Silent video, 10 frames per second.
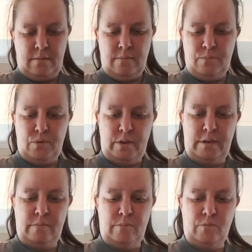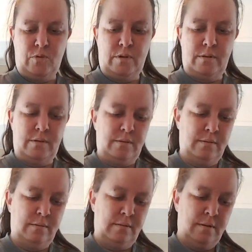I'll put a couple more in the
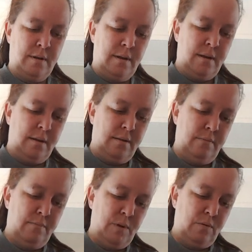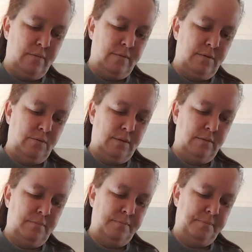middle of this one.